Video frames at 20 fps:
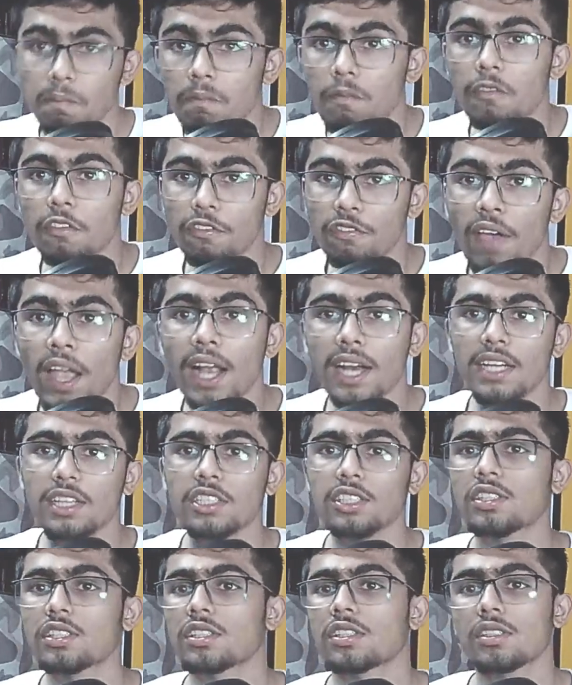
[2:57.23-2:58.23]

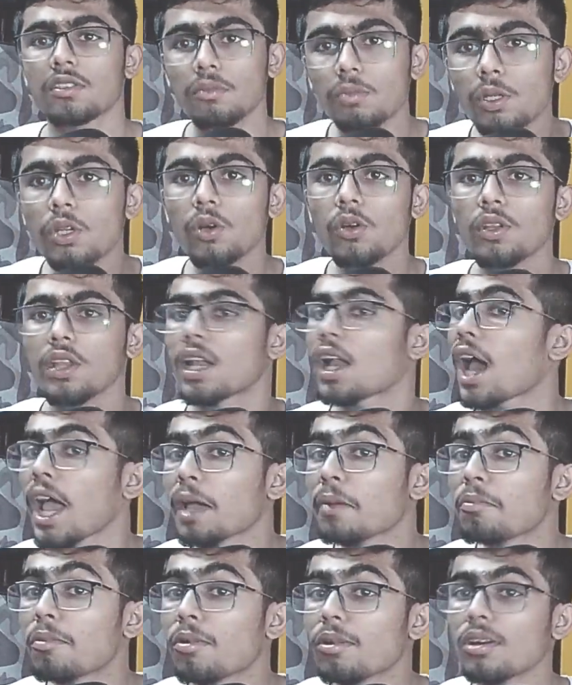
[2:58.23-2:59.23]
facts. We know that I
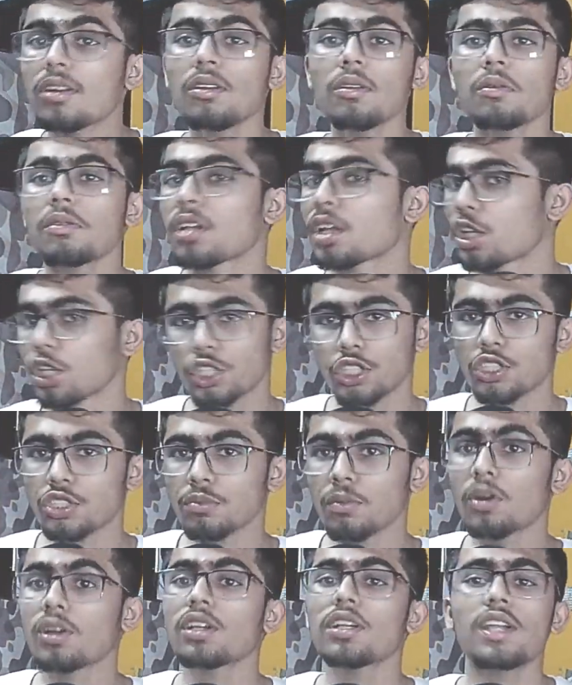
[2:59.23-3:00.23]
am mortal, Kanishk is
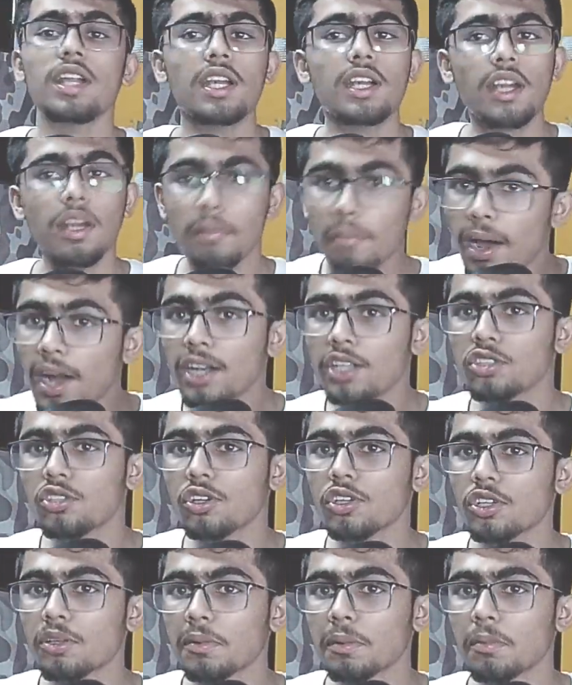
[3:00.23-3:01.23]
mortal, and Arman is
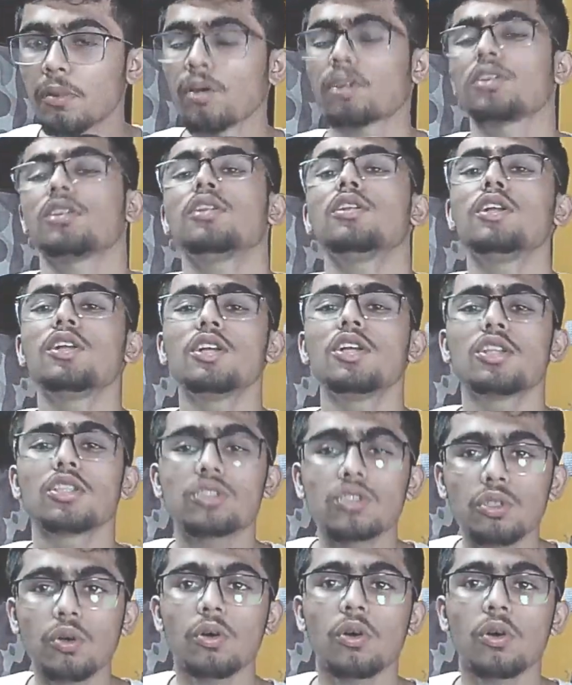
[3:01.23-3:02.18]
going to be mortal, so